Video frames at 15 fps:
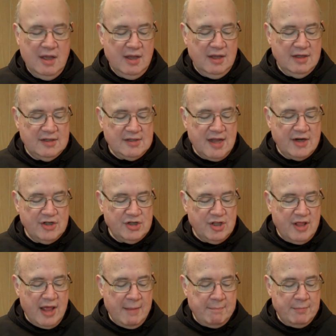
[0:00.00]
He said to
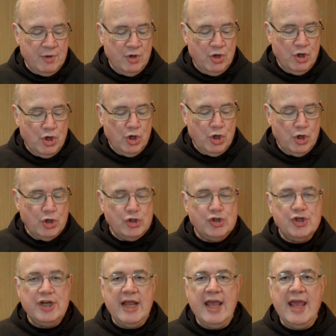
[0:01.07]
them,
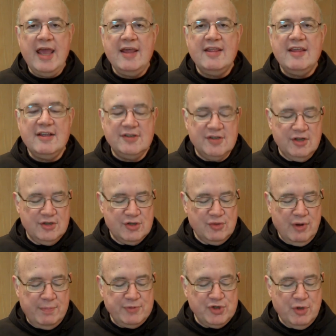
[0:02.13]
"Today this
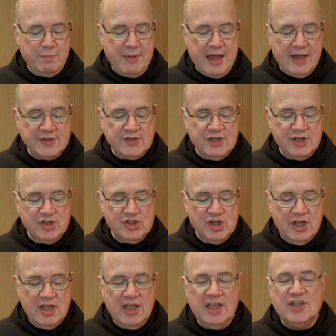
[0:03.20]
scripture passage
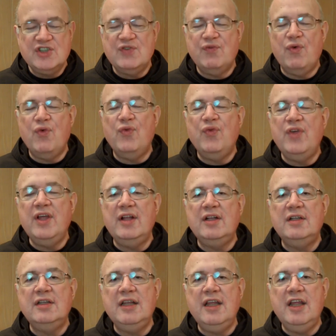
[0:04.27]
is
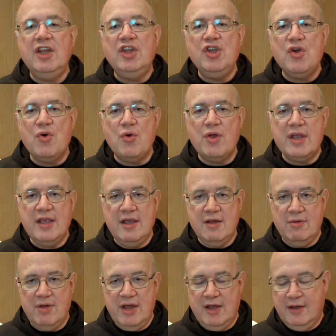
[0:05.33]
fulfilled in your
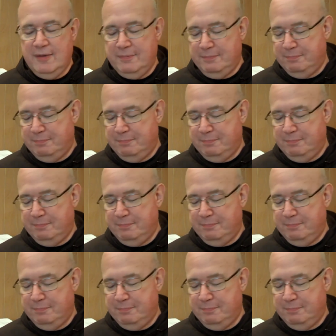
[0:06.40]
hearing."